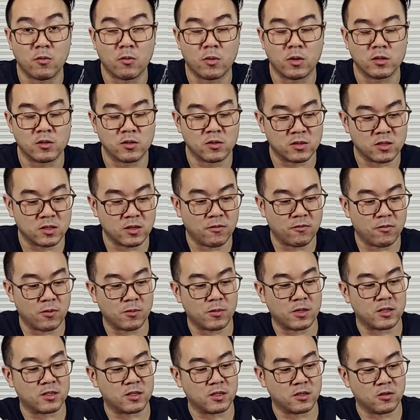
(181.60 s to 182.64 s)
the ones you see from
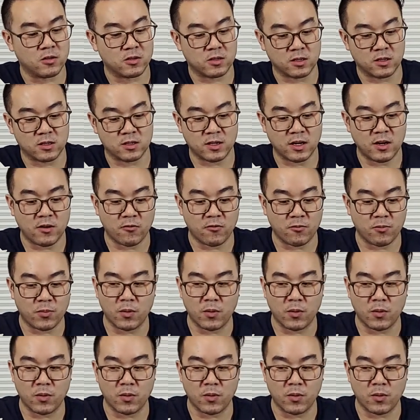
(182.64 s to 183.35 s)
the series itself.